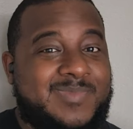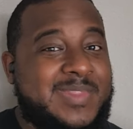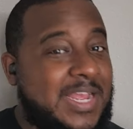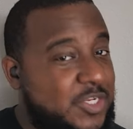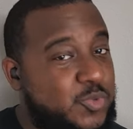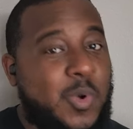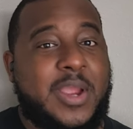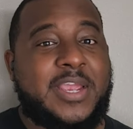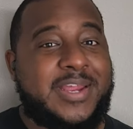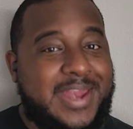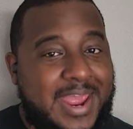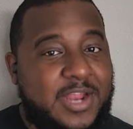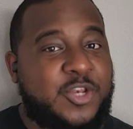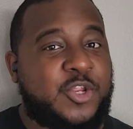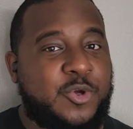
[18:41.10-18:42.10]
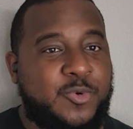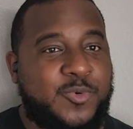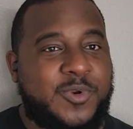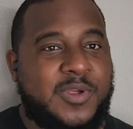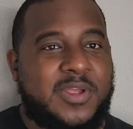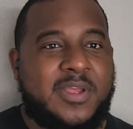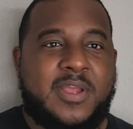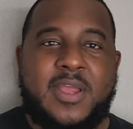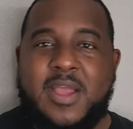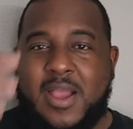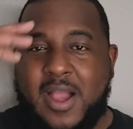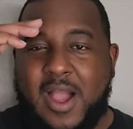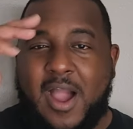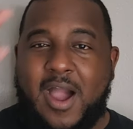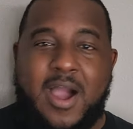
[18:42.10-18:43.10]
That's why he that dude.
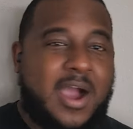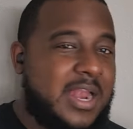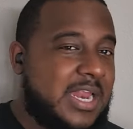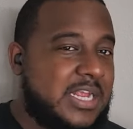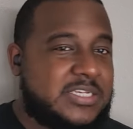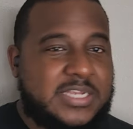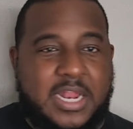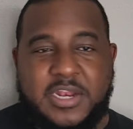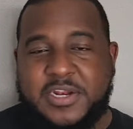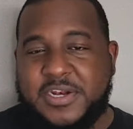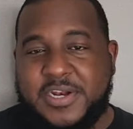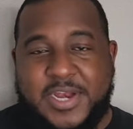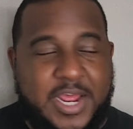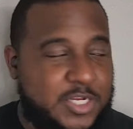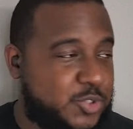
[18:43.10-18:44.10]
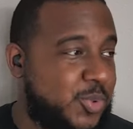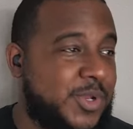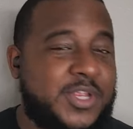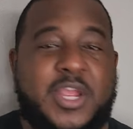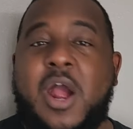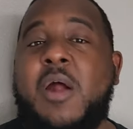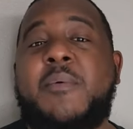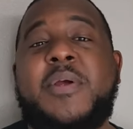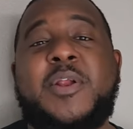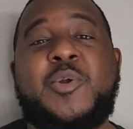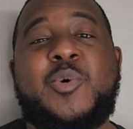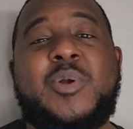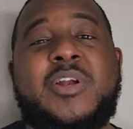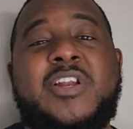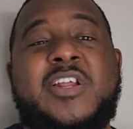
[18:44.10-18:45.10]
I'll holler at y'all in the next one. Y'all already
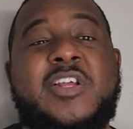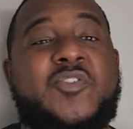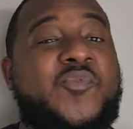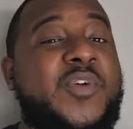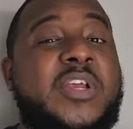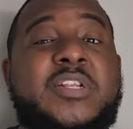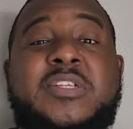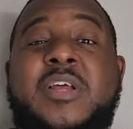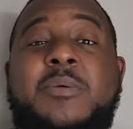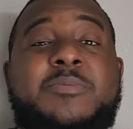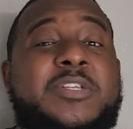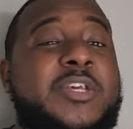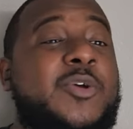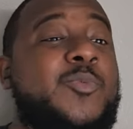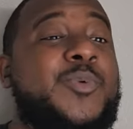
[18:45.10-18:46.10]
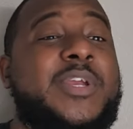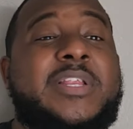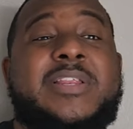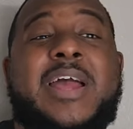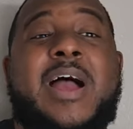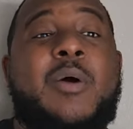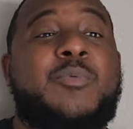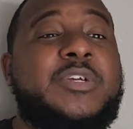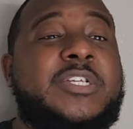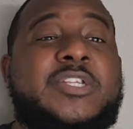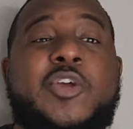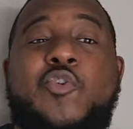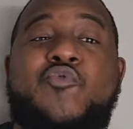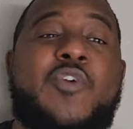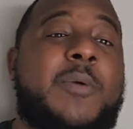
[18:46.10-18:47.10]
know what it is. Fans up till we die. We
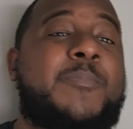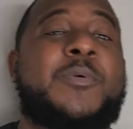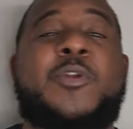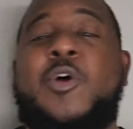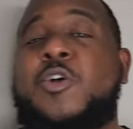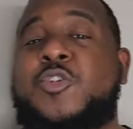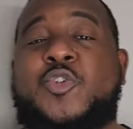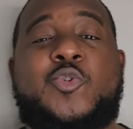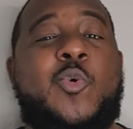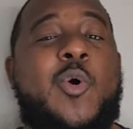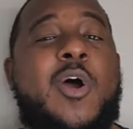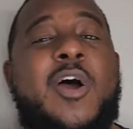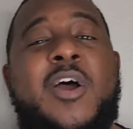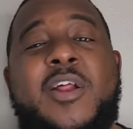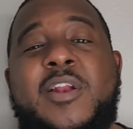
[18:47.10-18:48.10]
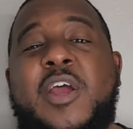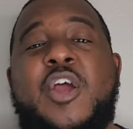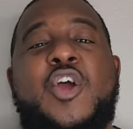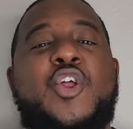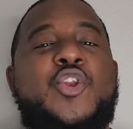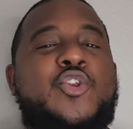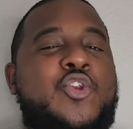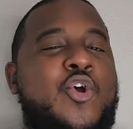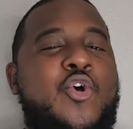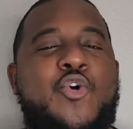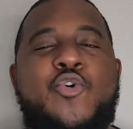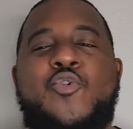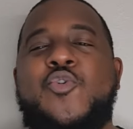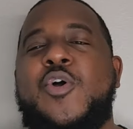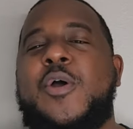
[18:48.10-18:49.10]
still repping our squad
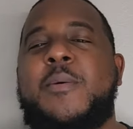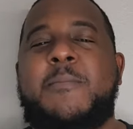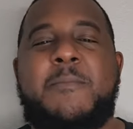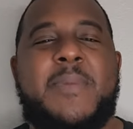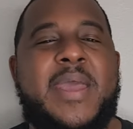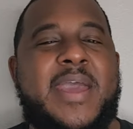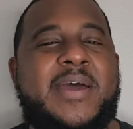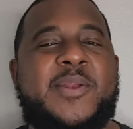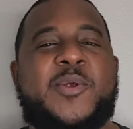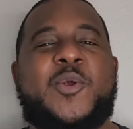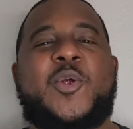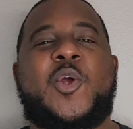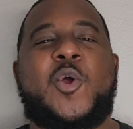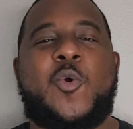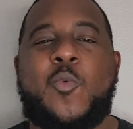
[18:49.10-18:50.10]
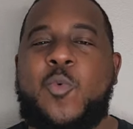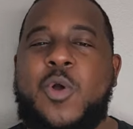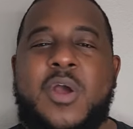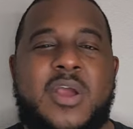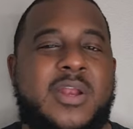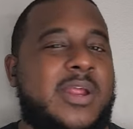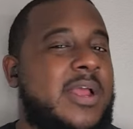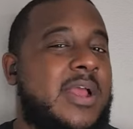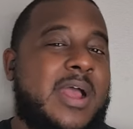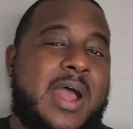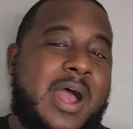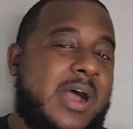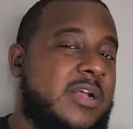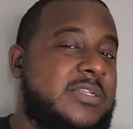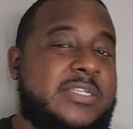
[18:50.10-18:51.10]
no matter what.
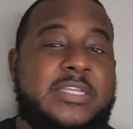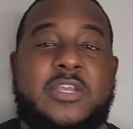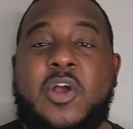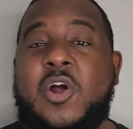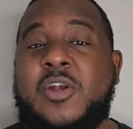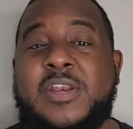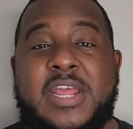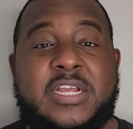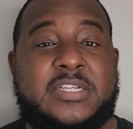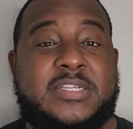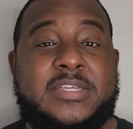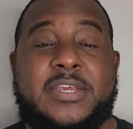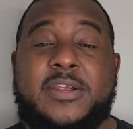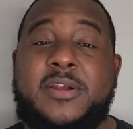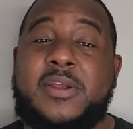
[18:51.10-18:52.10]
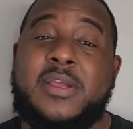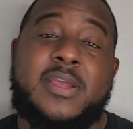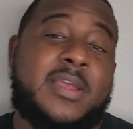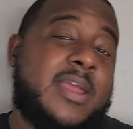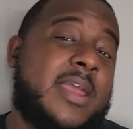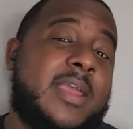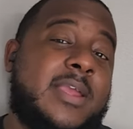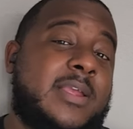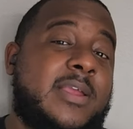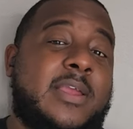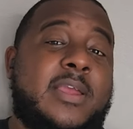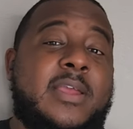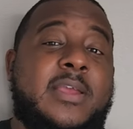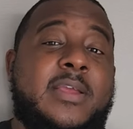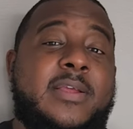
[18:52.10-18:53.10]
I'll see y'all next year.
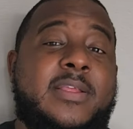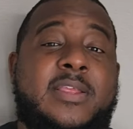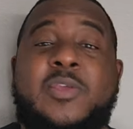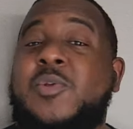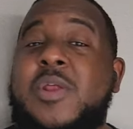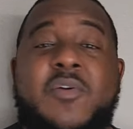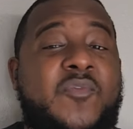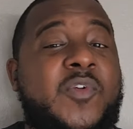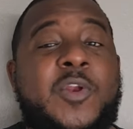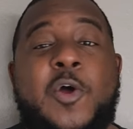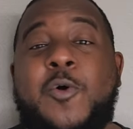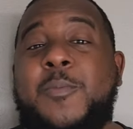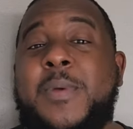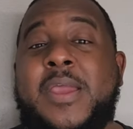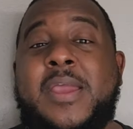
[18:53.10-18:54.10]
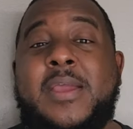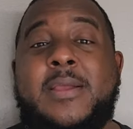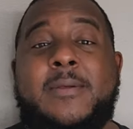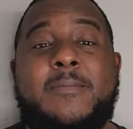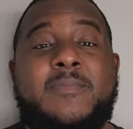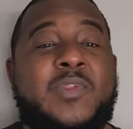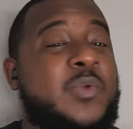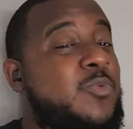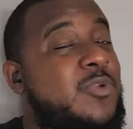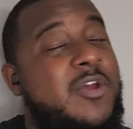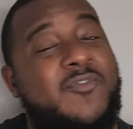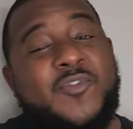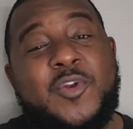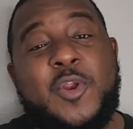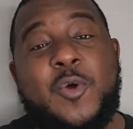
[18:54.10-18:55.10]
Hey, you never know, man. You
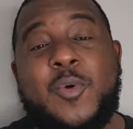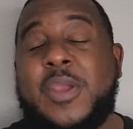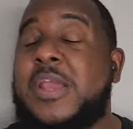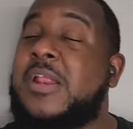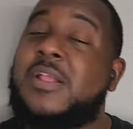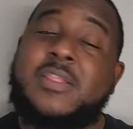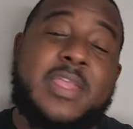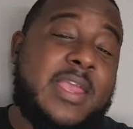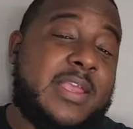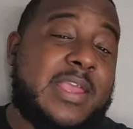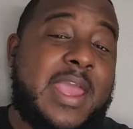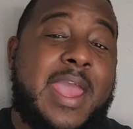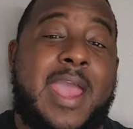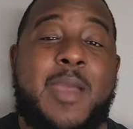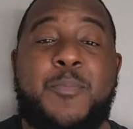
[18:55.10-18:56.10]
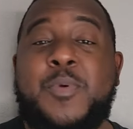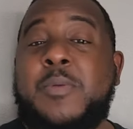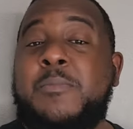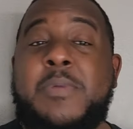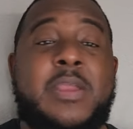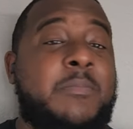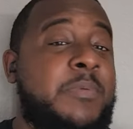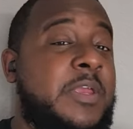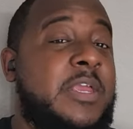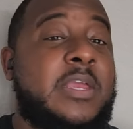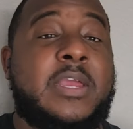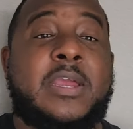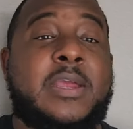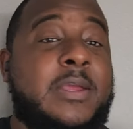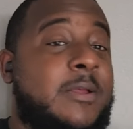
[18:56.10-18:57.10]
never know. Anything can happen.
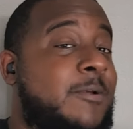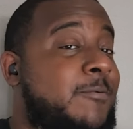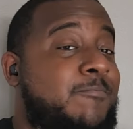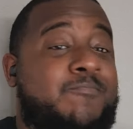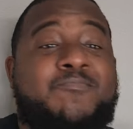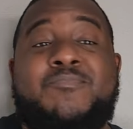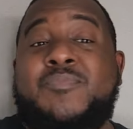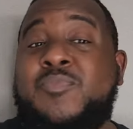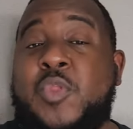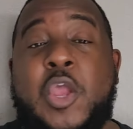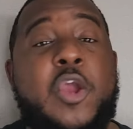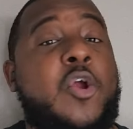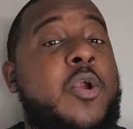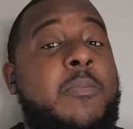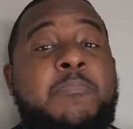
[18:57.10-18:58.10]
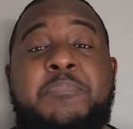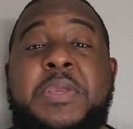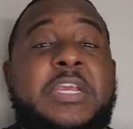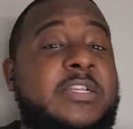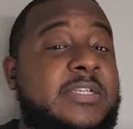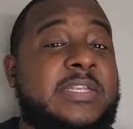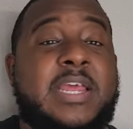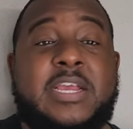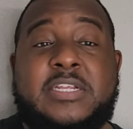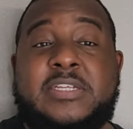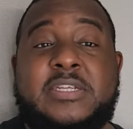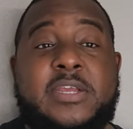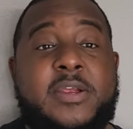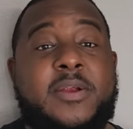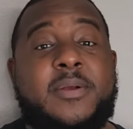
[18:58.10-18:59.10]
Maybe they're a beast
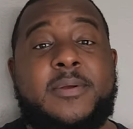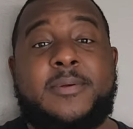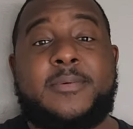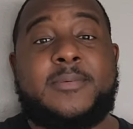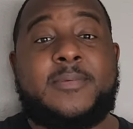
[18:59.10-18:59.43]
next year,